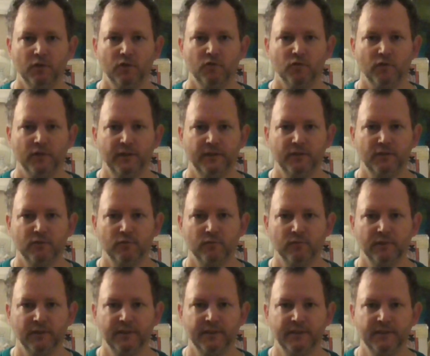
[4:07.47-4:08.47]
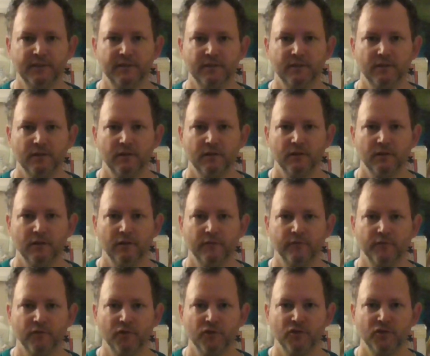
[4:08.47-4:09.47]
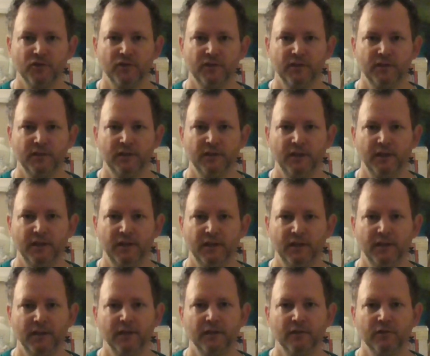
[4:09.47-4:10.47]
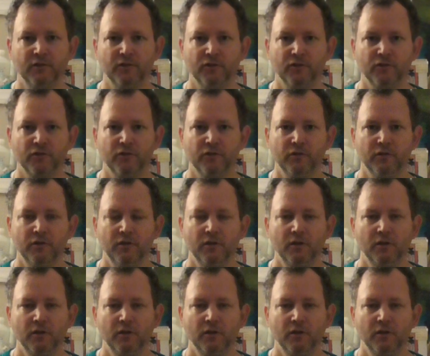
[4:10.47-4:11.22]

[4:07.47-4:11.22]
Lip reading: trying to release aversion and anger,